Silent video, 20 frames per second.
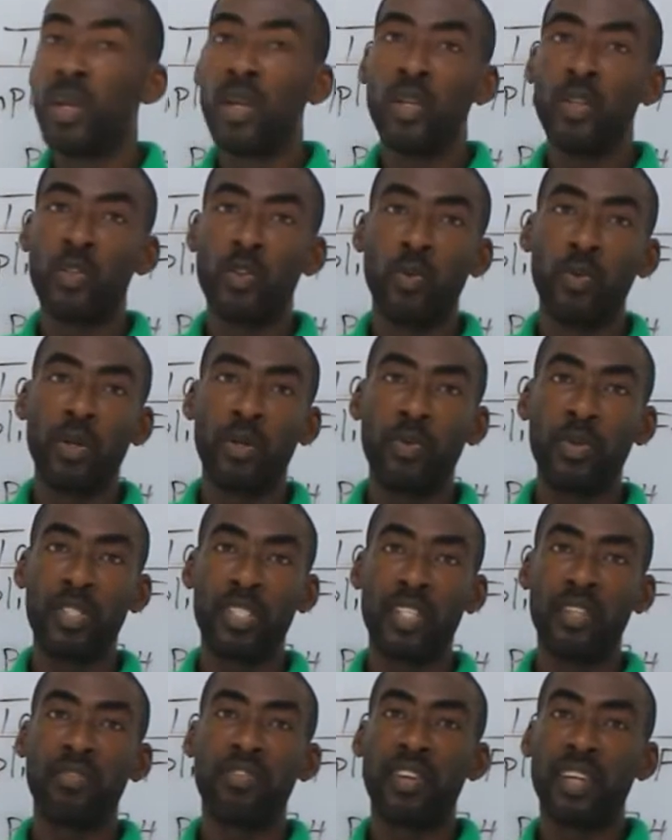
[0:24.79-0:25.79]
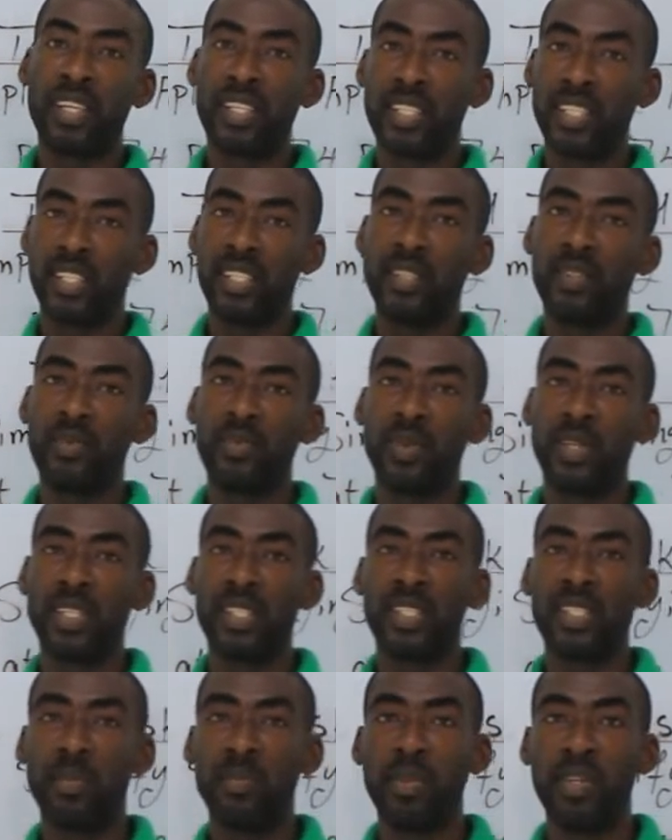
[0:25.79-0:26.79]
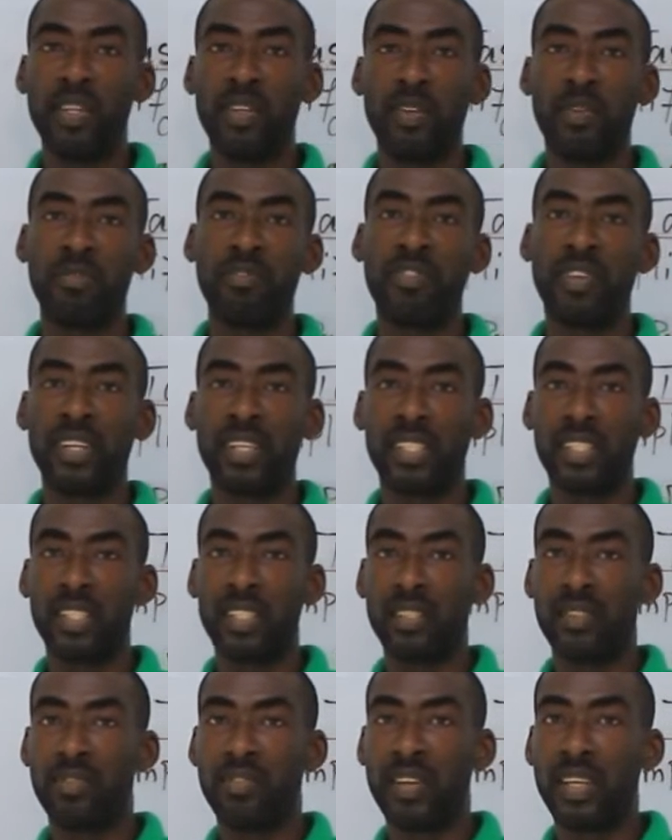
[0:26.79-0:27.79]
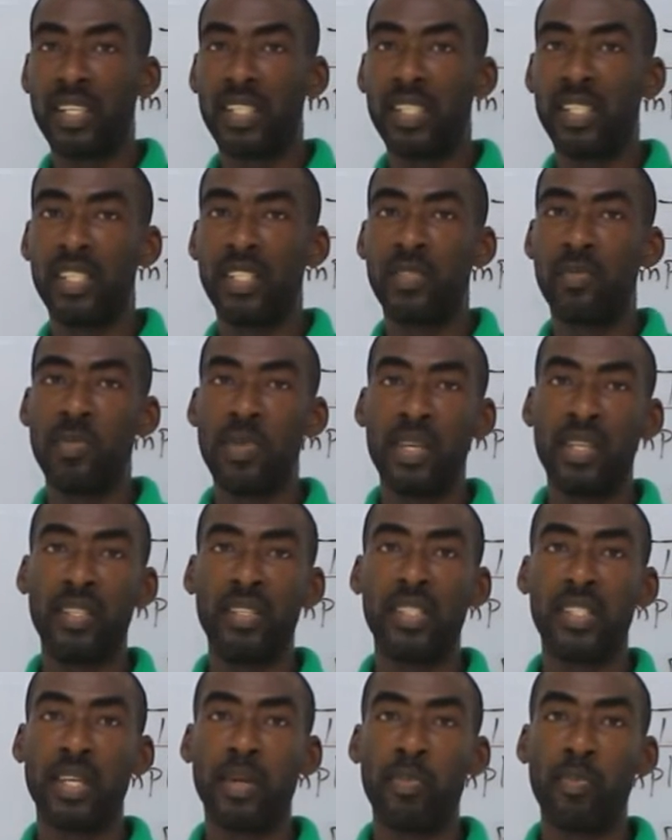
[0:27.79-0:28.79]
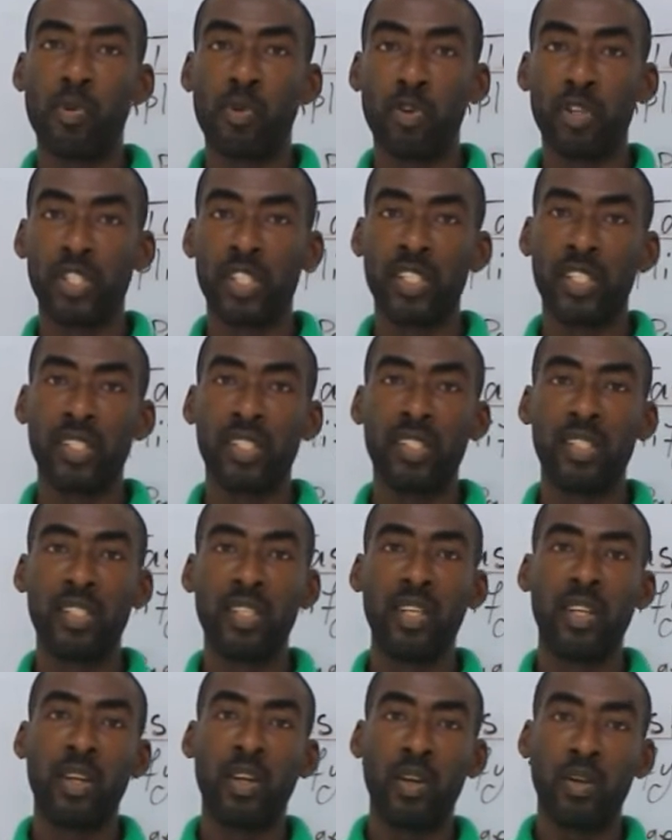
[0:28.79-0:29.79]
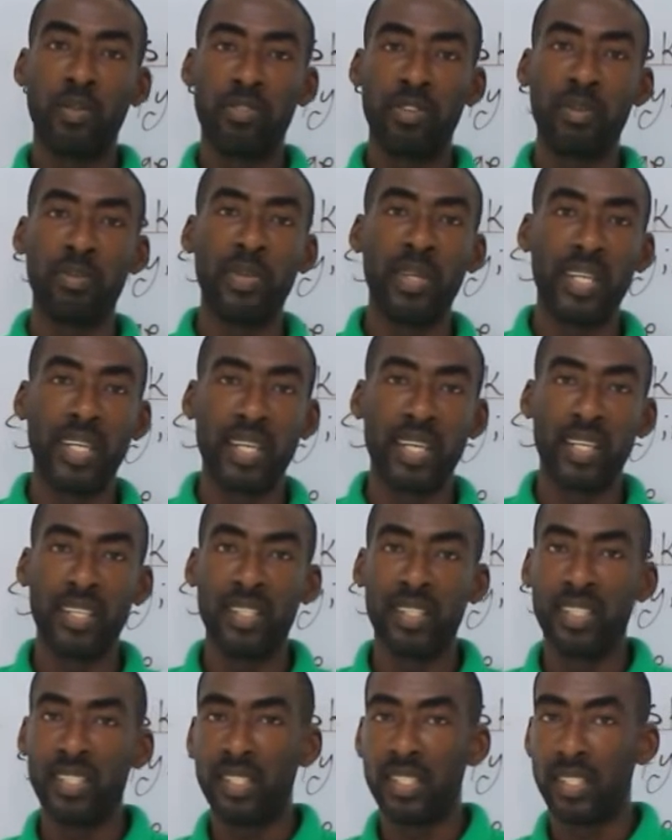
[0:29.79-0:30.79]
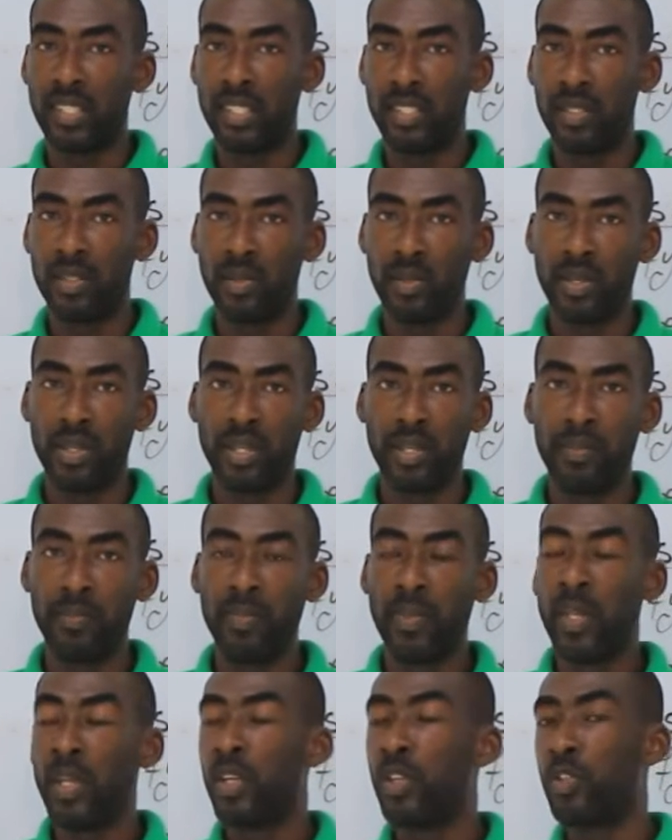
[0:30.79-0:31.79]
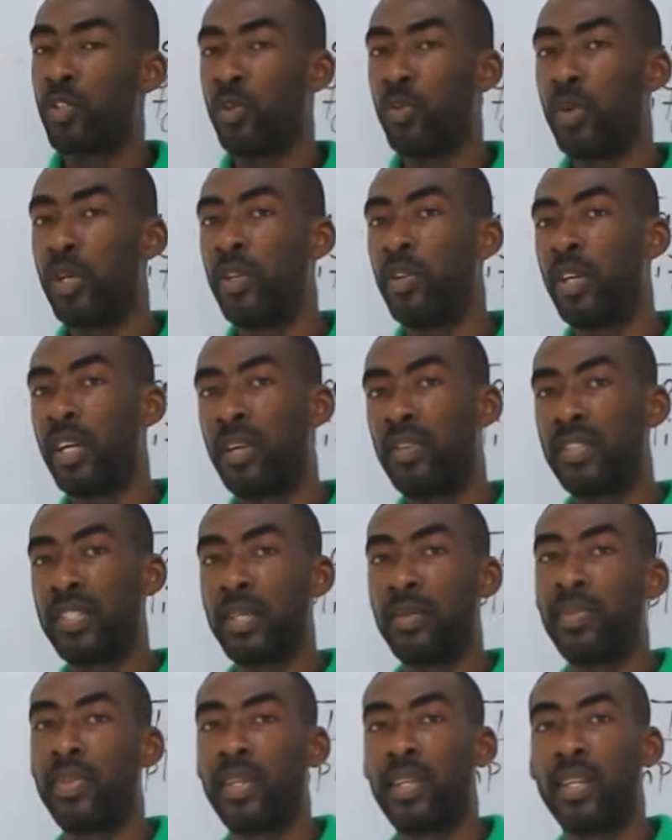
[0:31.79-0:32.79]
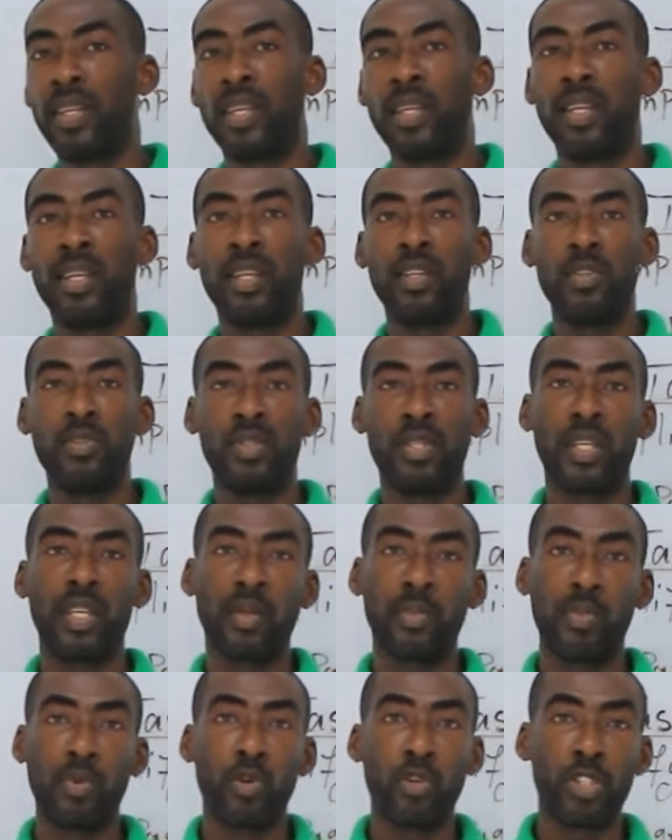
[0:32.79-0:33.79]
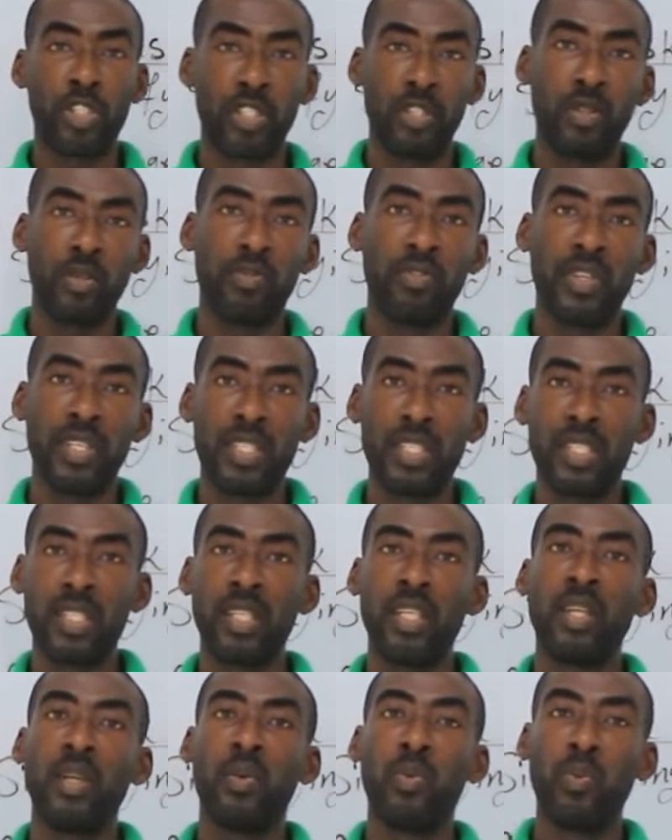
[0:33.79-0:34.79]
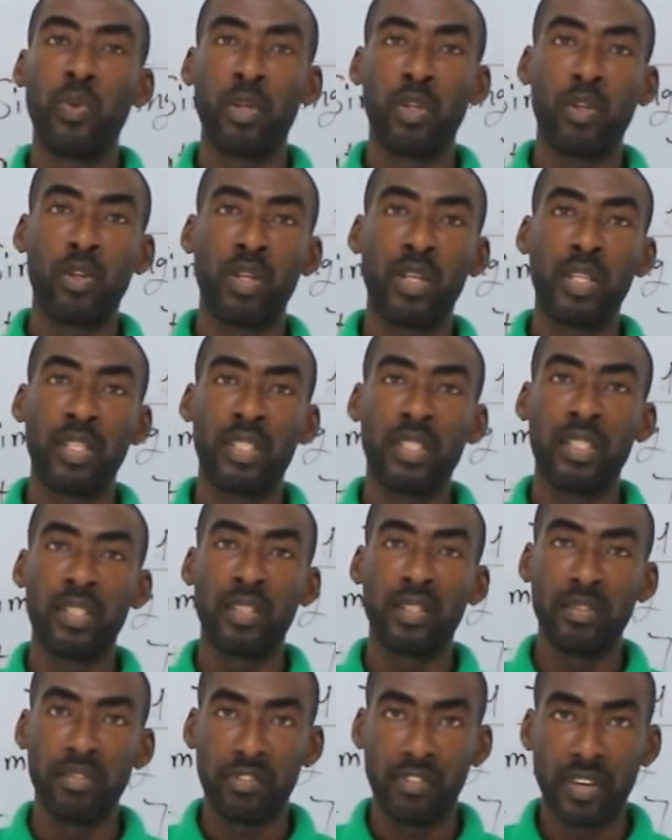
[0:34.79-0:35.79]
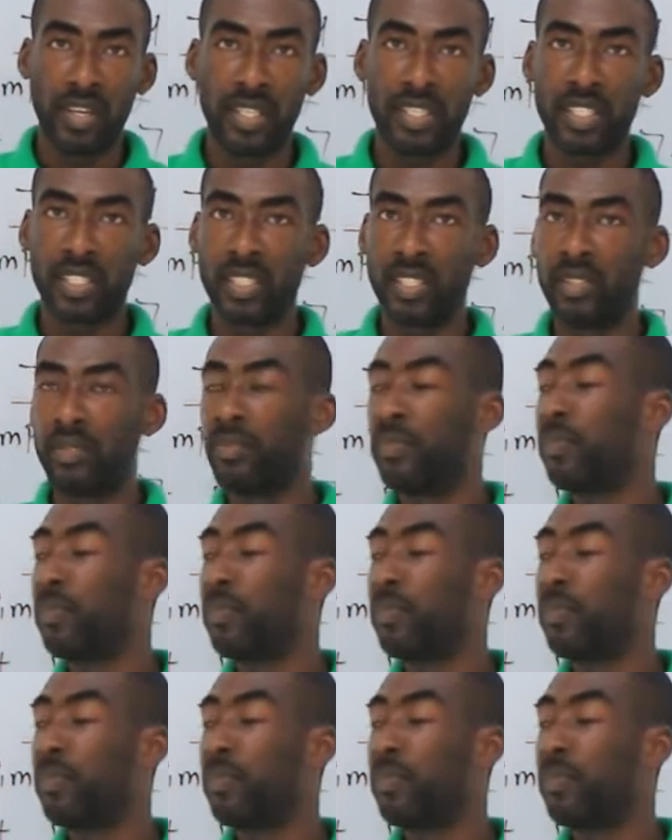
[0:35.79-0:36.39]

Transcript: So when we say fraction, what is the meaning of fraction? Fractions means a portion of a bigger entity, okay? So when you have something and then you take a portion of it, we call it fraction.